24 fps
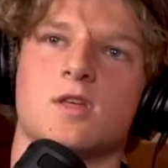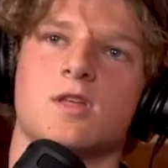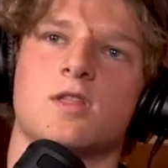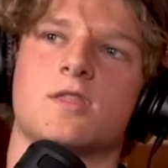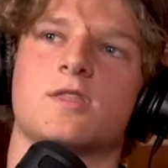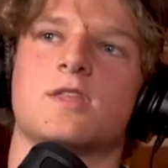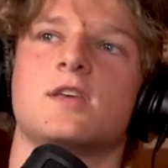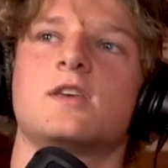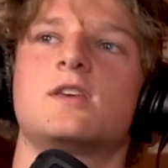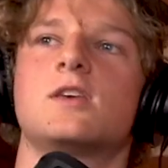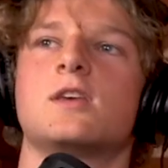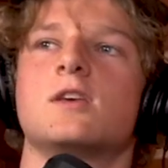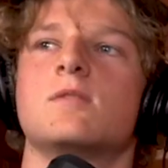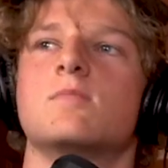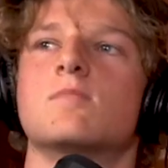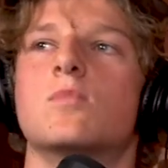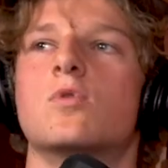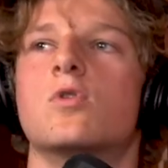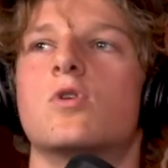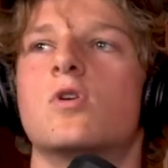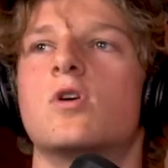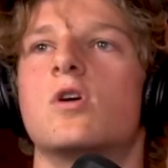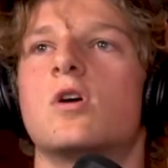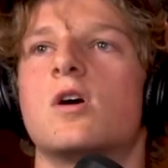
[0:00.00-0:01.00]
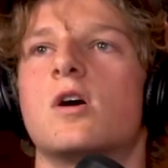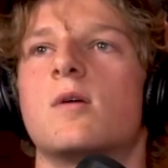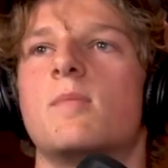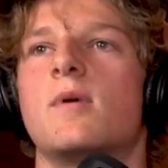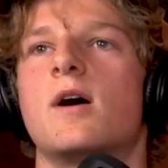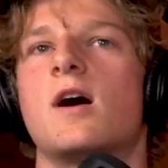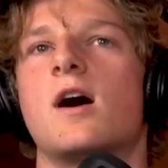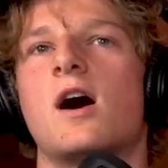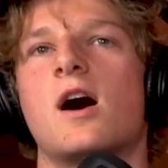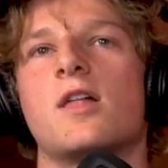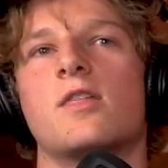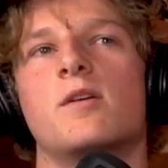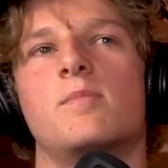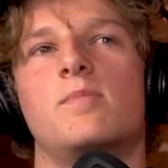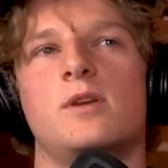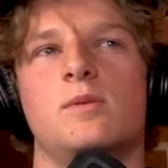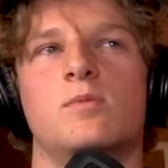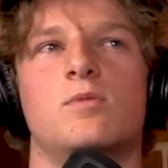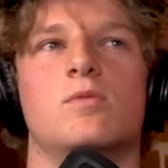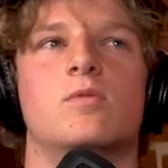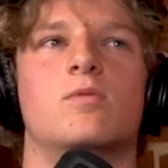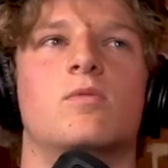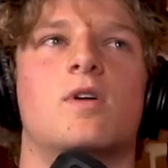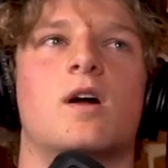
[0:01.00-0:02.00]
Thinking more about other
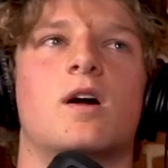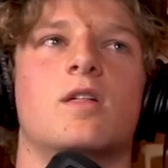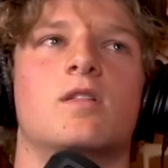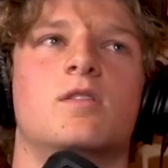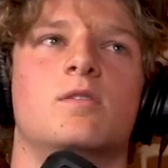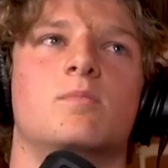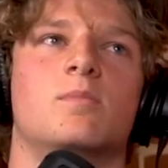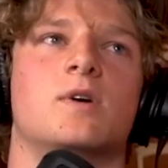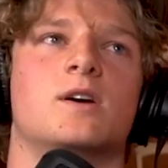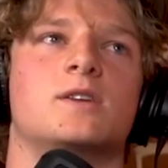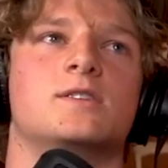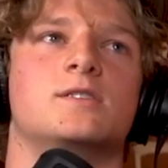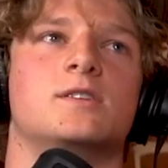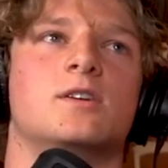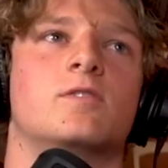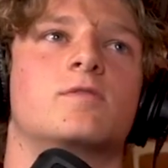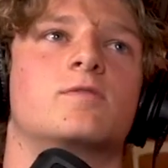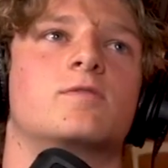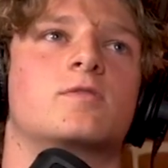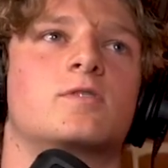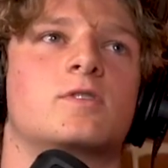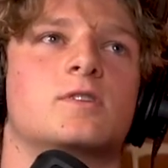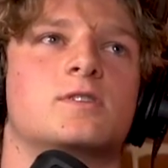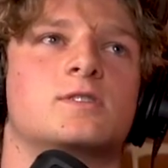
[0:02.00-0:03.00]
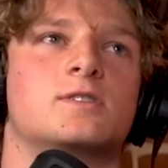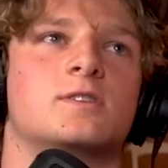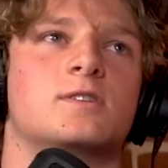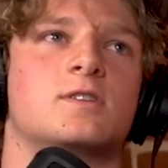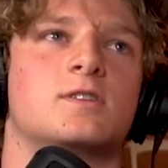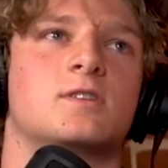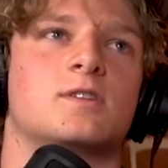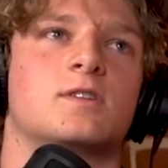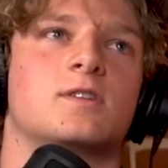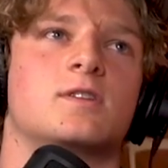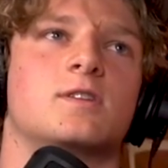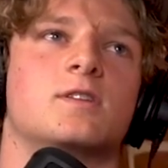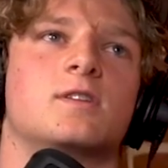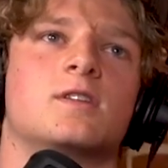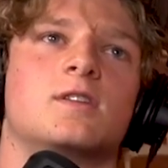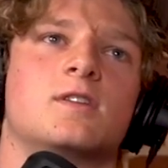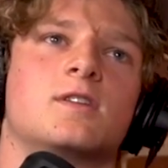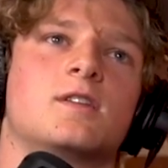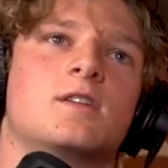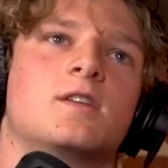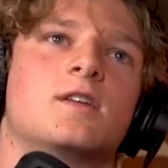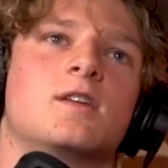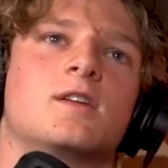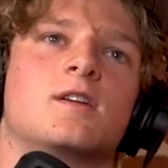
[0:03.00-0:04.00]
people rather than myself, because
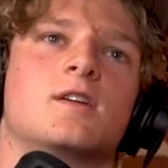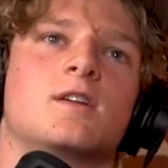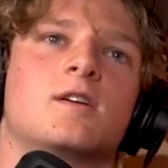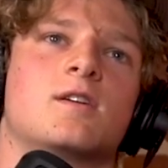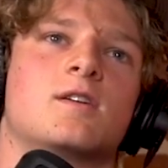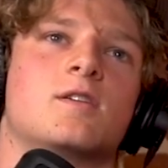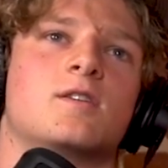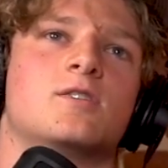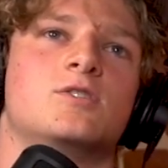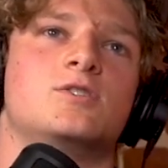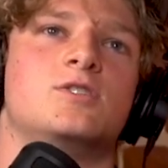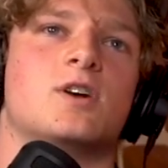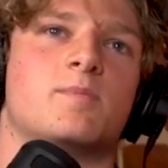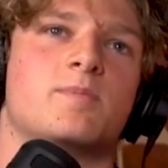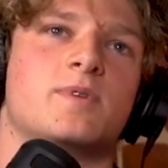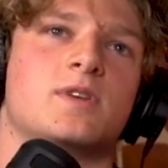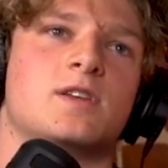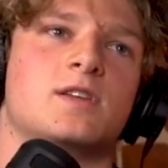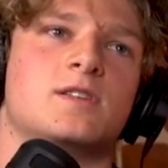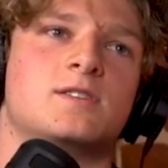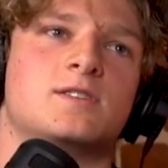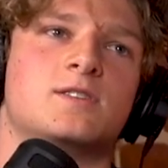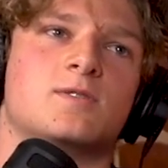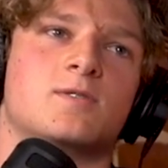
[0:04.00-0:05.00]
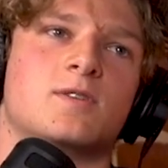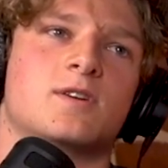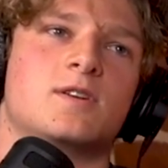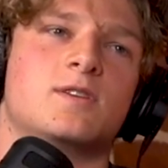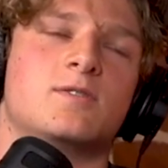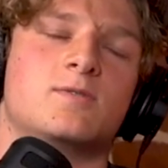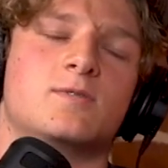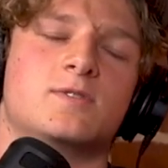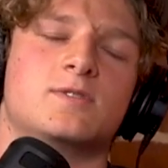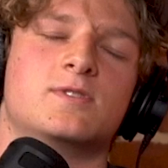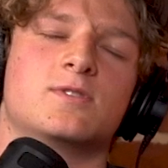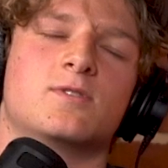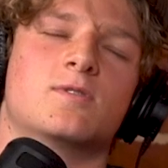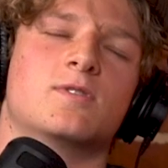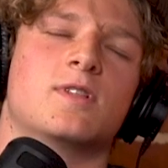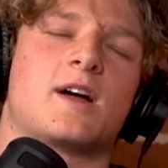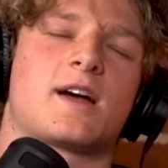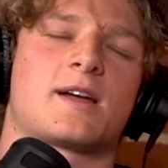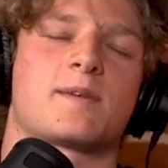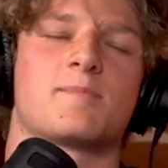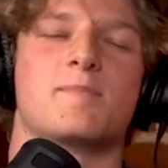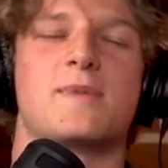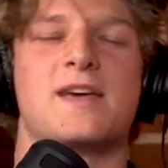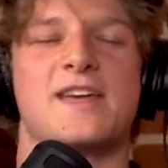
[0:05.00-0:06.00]
jumping into it was all
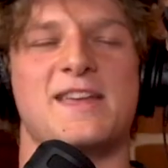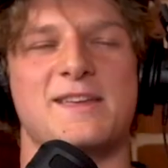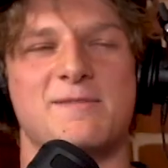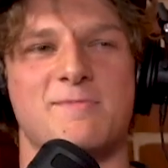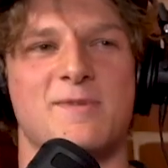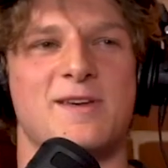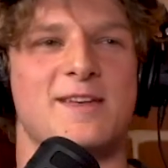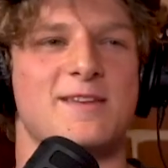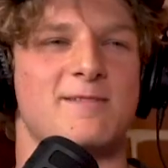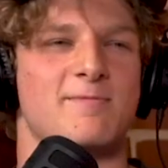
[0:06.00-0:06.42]
like me.